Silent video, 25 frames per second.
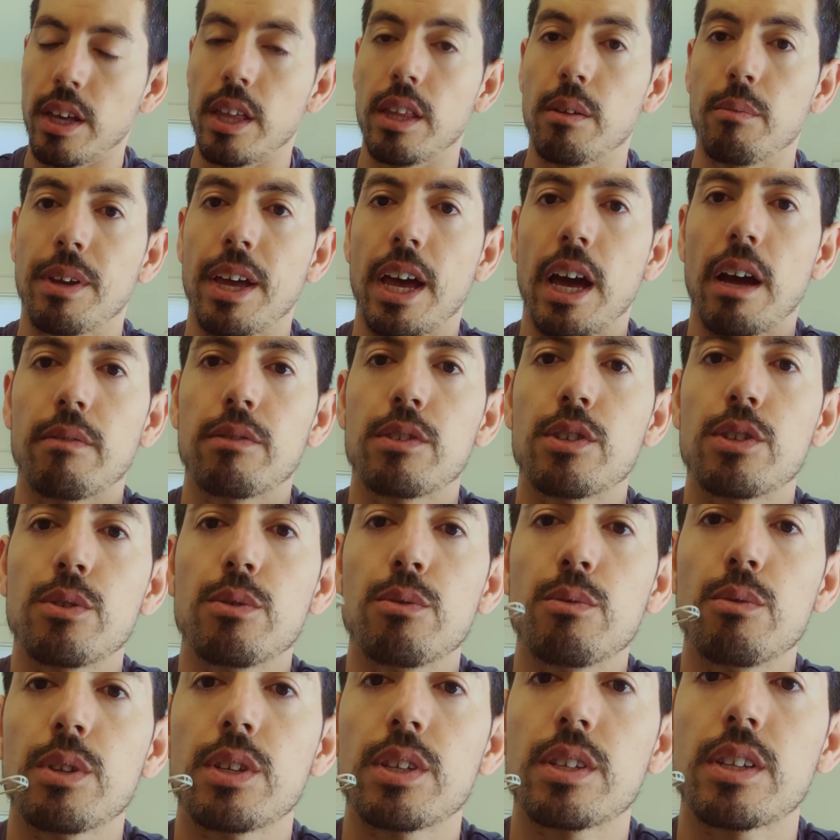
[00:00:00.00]
then we have
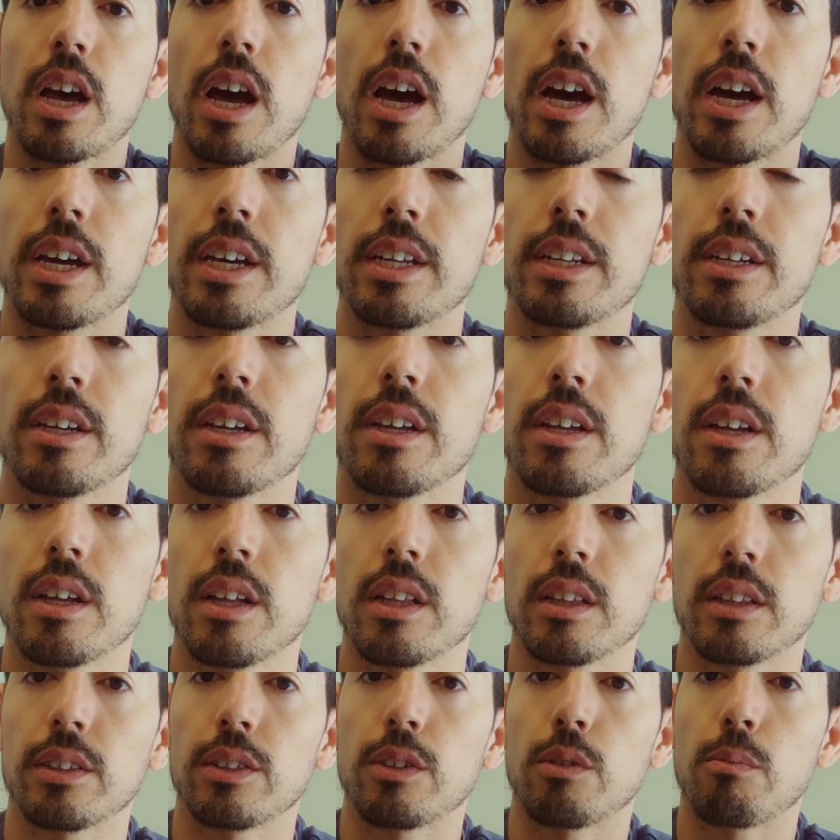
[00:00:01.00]
two side
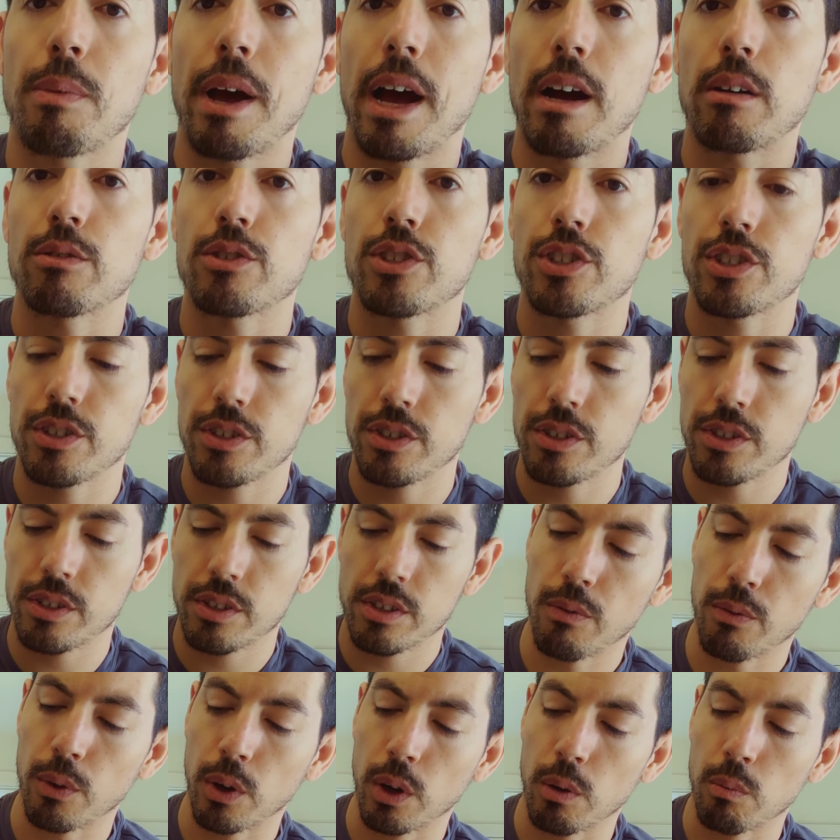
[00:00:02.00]
little pouches
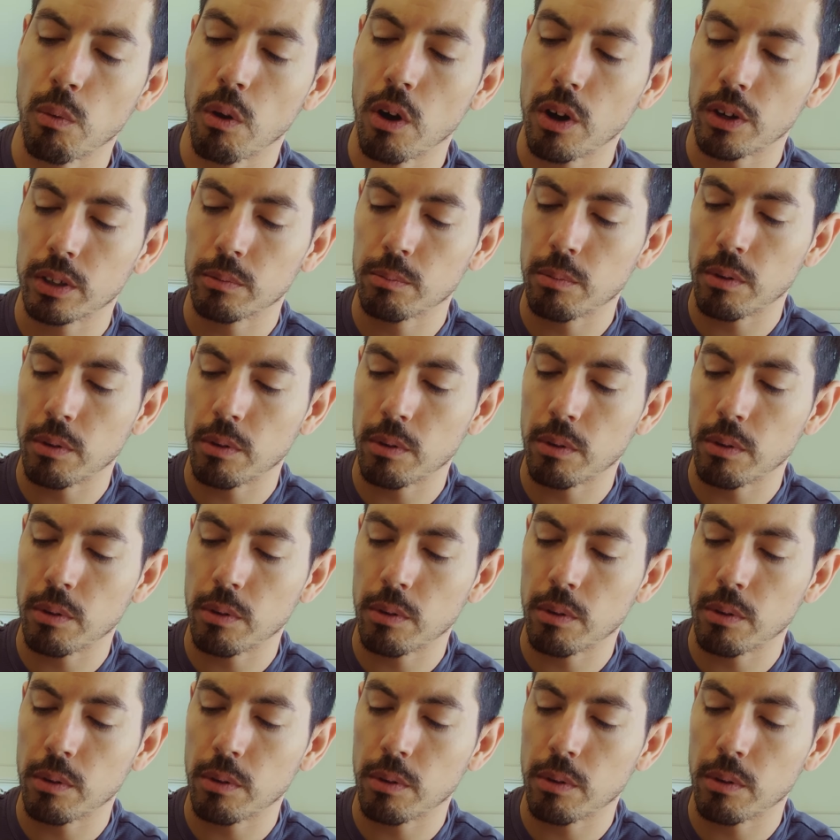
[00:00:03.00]
for our water